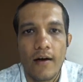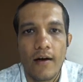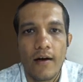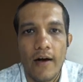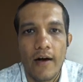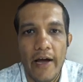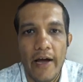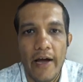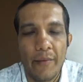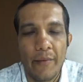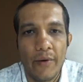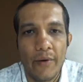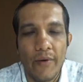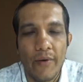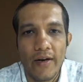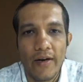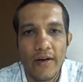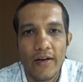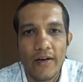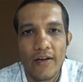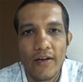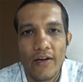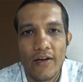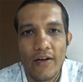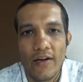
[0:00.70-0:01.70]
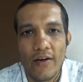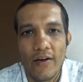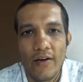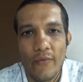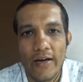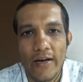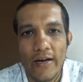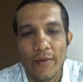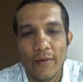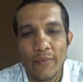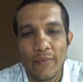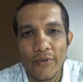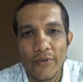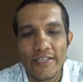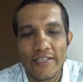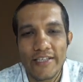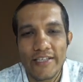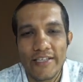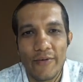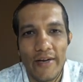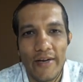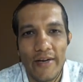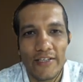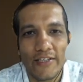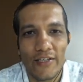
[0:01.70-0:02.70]
Hi everyone, welcome to this
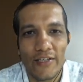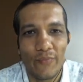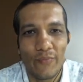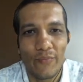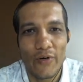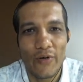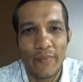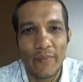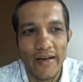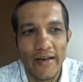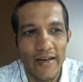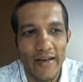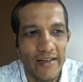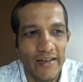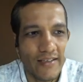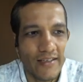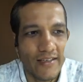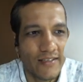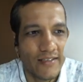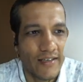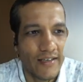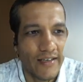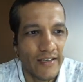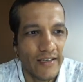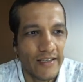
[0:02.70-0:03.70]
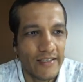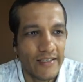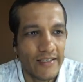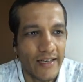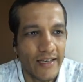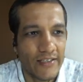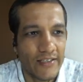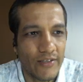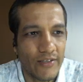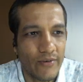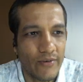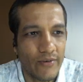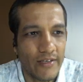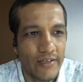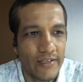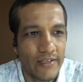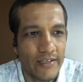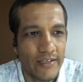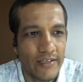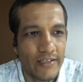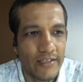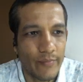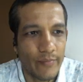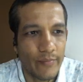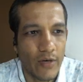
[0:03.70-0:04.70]
new lecture of fluid mechanics. In this lecture, we'll
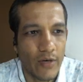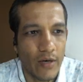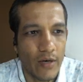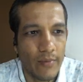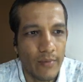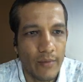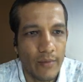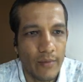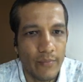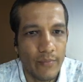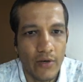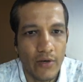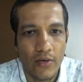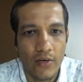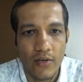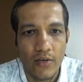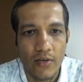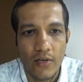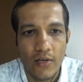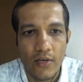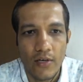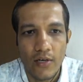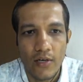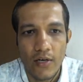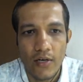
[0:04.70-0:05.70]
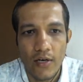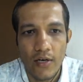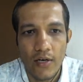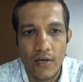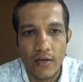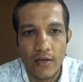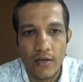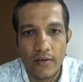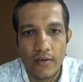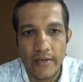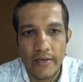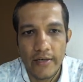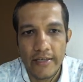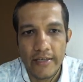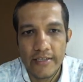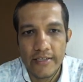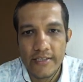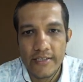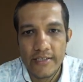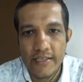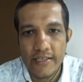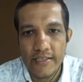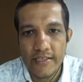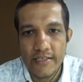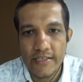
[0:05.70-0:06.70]
discuss a problem on
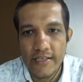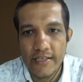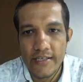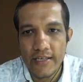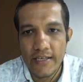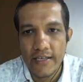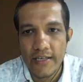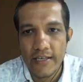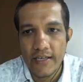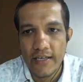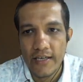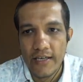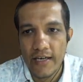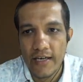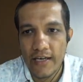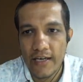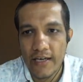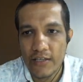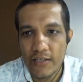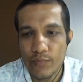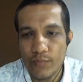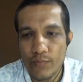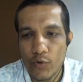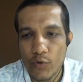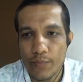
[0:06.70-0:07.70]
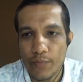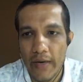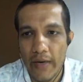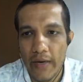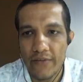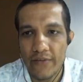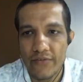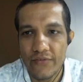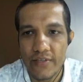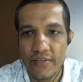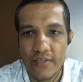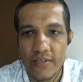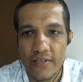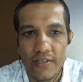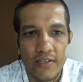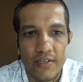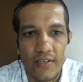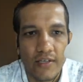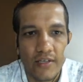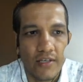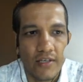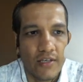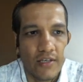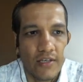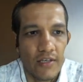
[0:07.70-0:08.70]
resistance in smooth pipes.
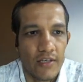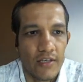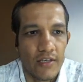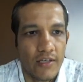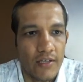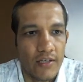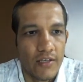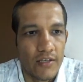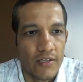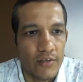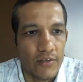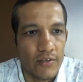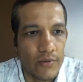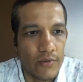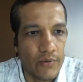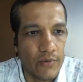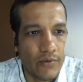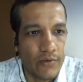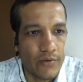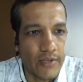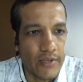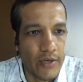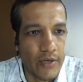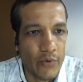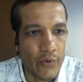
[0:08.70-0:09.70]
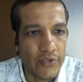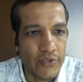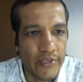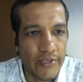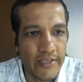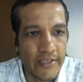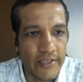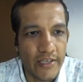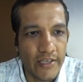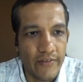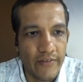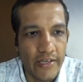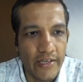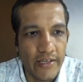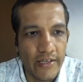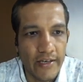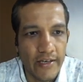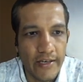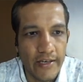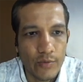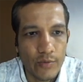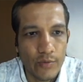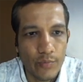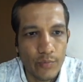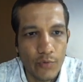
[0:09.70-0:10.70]
So the question is given here:
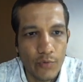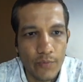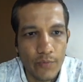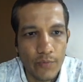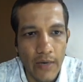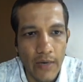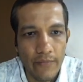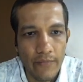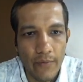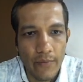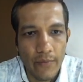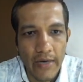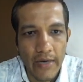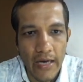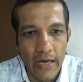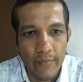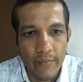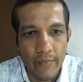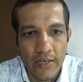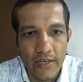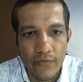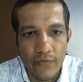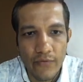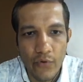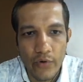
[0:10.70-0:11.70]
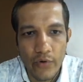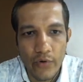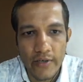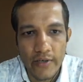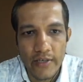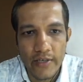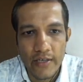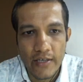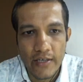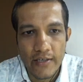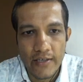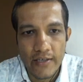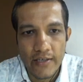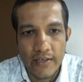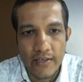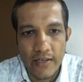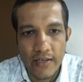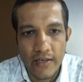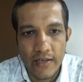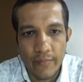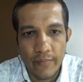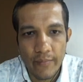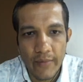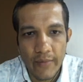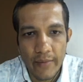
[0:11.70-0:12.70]
a smooth pipe of diameter
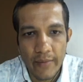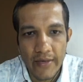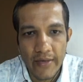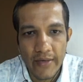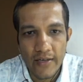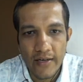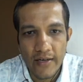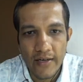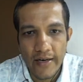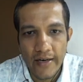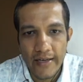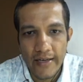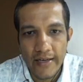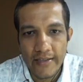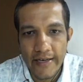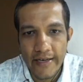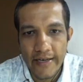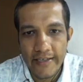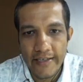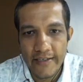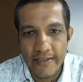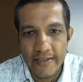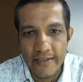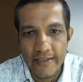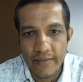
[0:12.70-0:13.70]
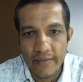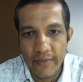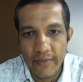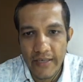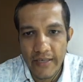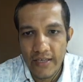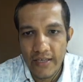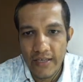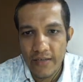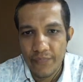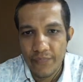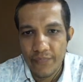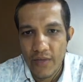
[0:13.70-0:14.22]
400 millimeter, length 800 meter,